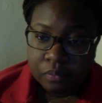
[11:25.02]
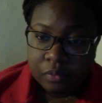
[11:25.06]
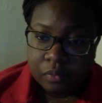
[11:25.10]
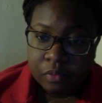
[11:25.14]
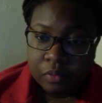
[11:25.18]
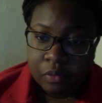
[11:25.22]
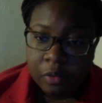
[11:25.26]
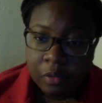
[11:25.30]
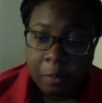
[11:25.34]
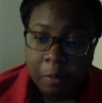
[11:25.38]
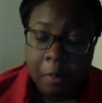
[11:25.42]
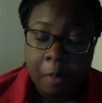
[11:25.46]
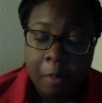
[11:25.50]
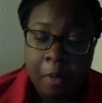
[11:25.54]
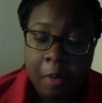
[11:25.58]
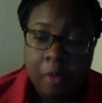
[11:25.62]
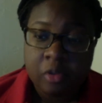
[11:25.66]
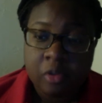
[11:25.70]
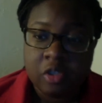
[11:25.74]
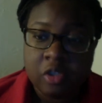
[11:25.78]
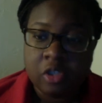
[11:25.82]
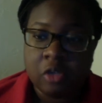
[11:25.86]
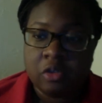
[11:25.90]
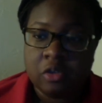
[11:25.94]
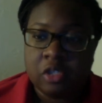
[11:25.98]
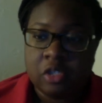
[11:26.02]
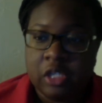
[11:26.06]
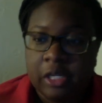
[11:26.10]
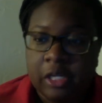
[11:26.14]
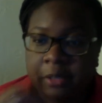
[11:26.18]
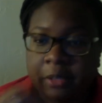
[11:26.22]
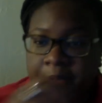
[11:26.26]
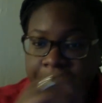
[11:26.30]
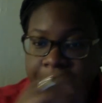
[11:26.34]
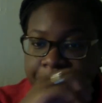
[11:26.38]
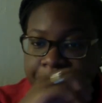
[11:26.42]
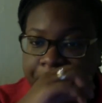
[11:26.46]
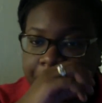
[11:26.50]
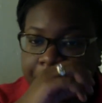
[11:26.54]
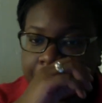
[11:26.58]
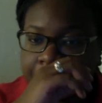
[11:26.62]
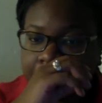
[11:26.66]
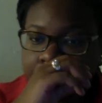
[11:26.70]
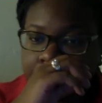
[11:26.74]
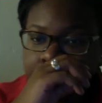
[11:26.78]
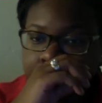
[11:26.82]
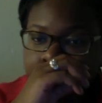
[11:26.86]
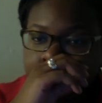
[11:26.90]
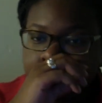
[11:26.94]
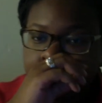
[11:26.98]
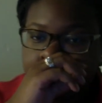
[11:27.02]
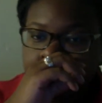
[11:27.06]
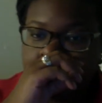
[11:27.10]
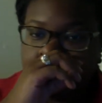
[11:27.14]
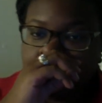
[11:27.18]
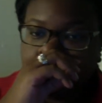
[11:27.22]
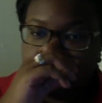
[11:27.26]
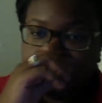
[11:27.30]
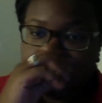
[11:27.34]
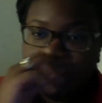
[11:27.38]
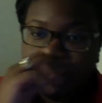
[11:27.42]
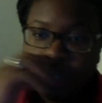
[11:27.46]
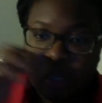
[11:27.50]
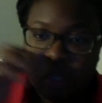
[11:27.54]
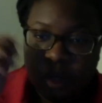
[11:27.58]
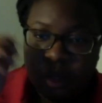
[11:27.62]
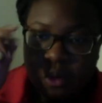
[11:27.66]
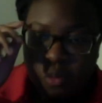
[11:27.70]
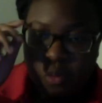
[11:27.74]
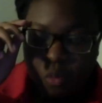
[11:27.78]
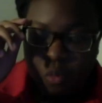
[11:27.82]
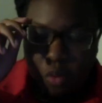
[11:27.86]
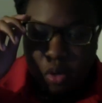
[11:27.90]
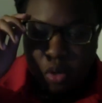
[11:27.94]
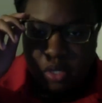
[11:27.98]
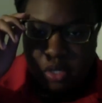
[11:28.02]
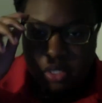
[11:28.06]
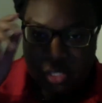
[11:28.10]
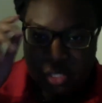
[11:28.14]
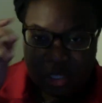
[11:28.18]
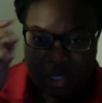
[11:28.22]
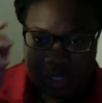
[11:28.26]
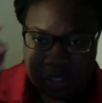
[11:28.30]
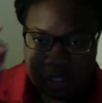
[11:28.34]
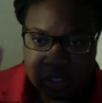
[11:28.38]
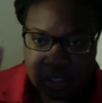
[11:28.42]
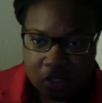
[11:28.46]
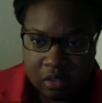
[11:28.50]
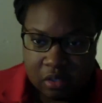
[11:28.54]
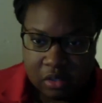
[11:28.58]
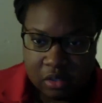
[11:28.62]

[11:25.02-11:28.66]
The proposed dosing was